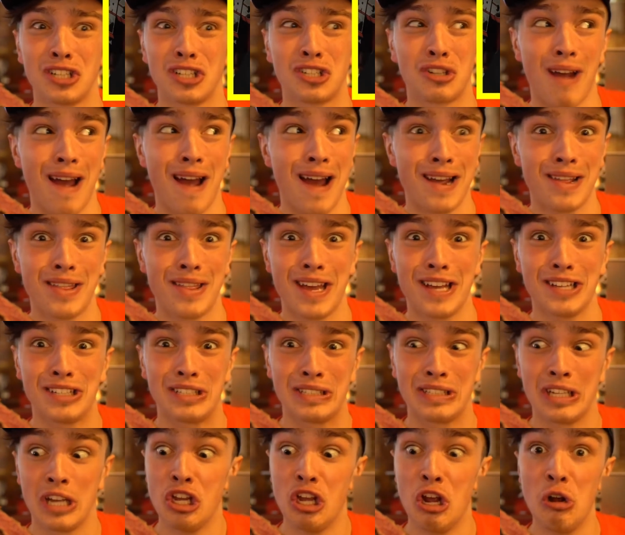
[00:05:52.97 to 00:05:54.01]
to try
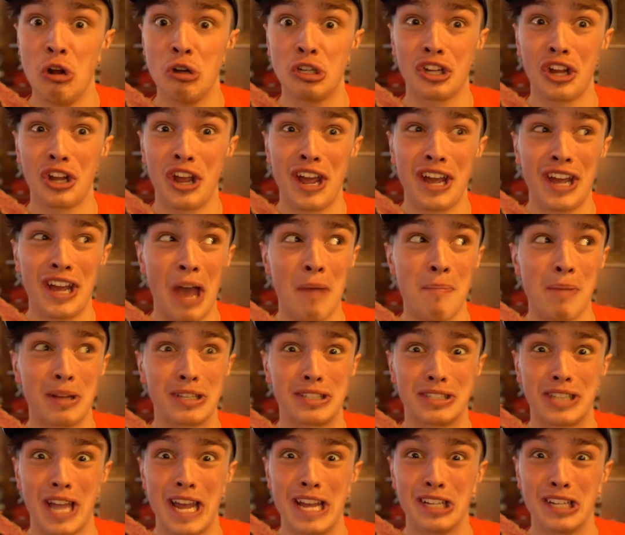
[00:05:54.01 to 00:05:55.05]
this. Usually I get my
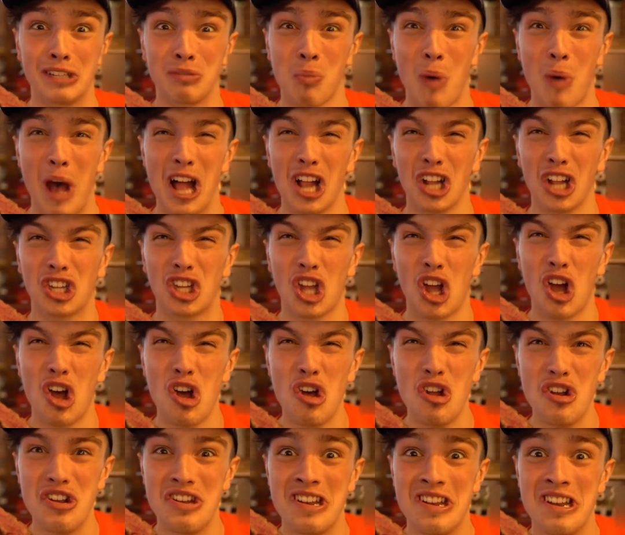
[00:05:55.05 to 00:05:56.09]
steaks well
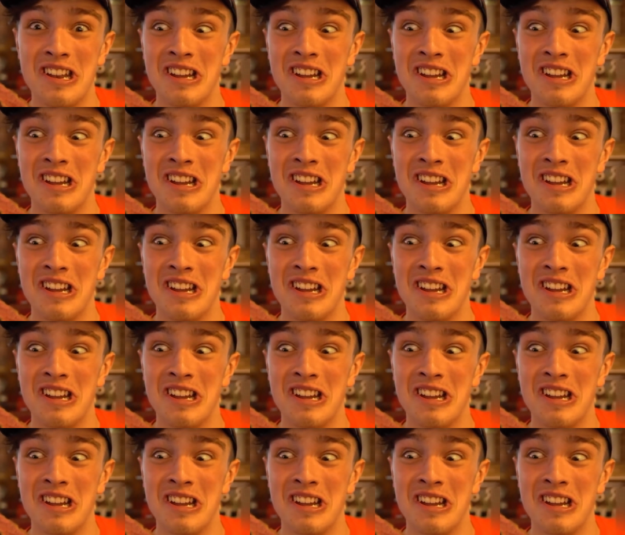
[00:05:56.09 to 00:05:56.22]
done.